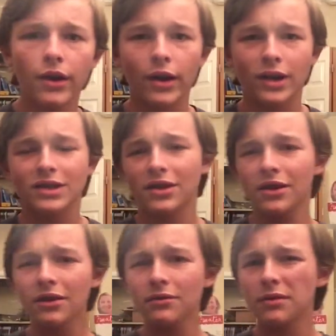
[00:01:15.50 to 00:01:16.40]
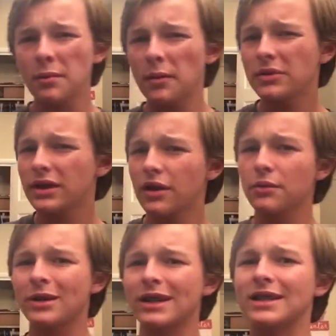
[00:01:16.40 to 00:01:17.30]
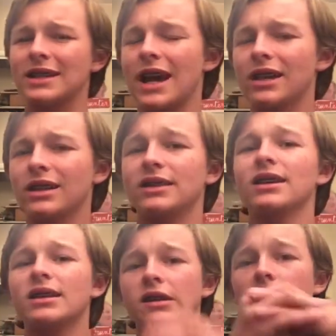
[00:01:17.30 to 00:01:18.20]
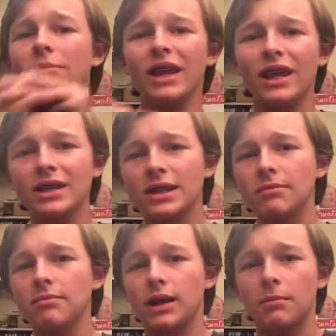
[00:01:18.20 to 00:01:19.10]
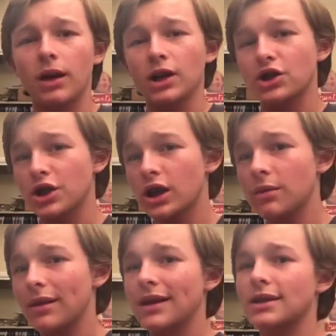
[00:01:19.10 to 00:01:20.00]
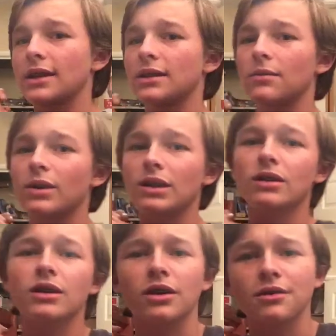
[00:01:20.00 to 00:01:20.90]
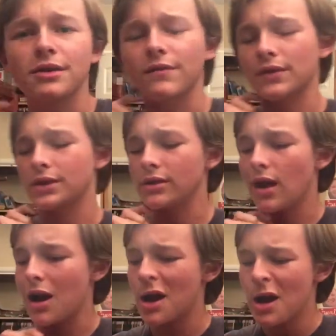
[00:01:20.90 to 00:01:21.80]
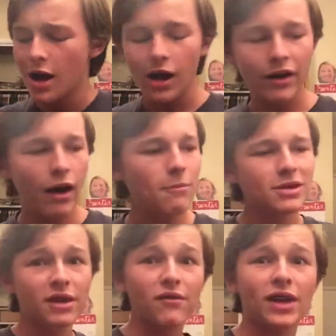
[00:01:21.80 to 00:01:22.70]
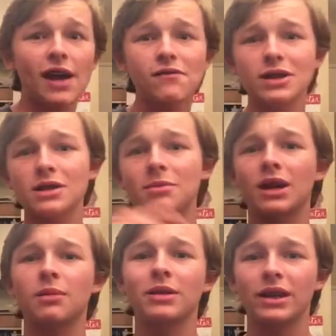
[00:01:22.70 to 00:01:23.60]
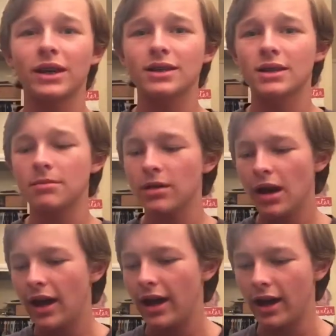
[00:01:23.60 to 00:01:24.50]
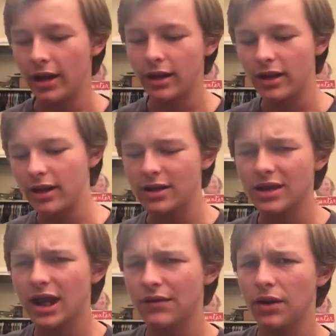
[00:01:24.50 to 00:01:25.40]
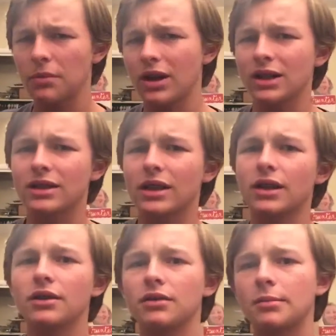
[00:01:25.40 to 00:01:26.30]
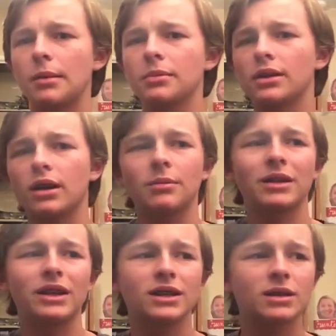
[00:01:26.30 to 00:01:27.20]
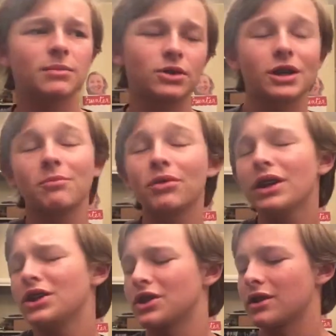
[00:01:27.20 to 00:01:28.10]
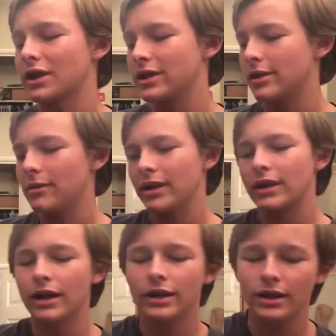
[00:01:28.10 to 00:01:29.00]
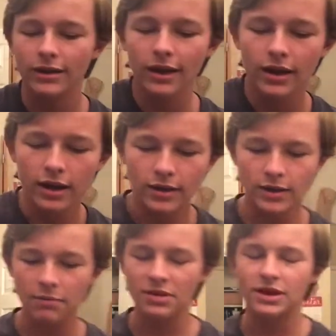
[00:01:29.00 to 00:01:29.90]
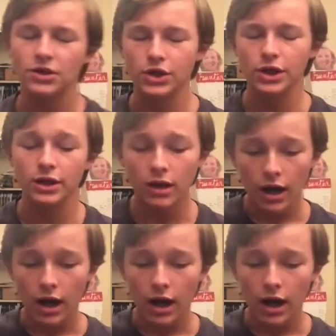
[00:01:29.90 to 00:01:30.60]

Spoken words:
Alright, so I don't remember the other word exactly. I think it's Arminianism, but I'm not sure because I didn't want to look at Google for too long. So you've Calvinism and Arminianism, and it's kind of ironic that I don't remember Arminianism, which I'm pretty sure it is. I'm, like, 92% sure,